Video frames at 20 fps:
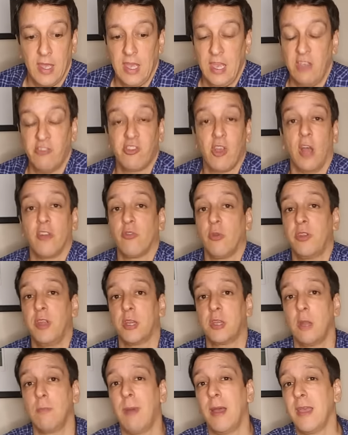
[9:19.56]
is
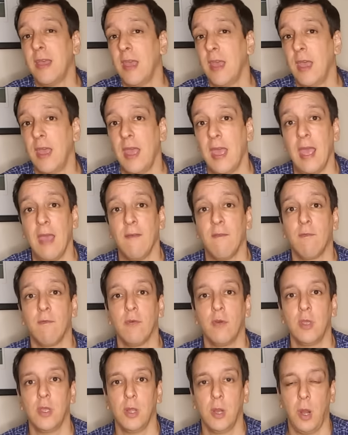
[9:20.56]
contradicted by
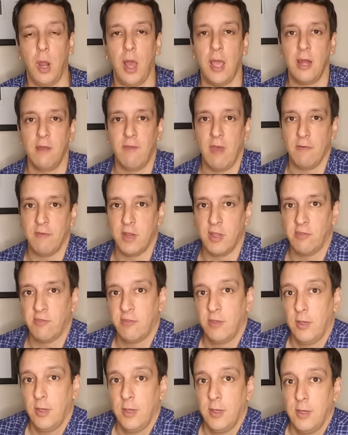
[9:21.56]
every line of evidence.
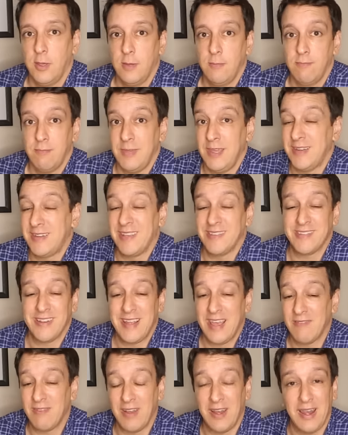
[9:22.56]
It doesn't
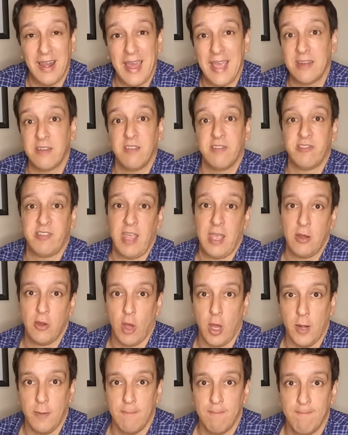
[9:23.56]
have a leg to stand
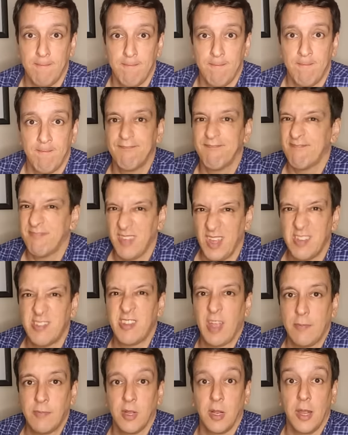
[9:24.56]
on. It's
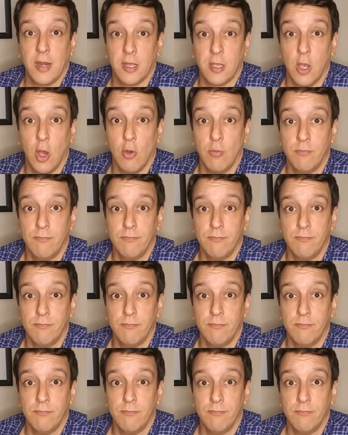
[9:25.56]
time to let it go.